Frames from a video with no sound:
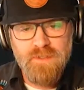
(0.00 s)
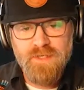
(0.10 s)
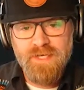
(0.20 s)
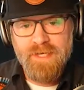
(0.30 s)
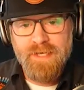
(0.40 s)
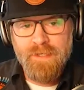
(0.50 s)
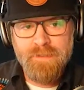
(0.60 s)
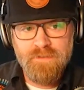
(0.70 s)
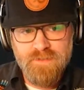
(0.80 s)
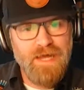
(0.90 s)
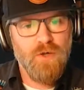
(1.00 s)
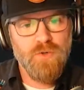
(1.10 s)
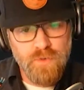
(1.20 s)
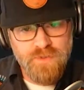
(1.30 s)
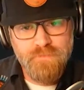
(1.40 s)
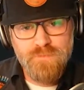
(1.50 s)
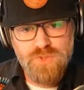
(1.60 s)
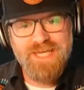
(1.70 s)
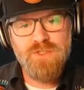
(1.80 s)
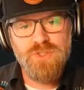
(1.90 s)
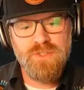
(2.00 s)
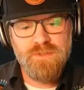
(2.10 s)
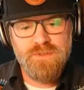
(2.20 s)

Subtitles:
And the algorithm changes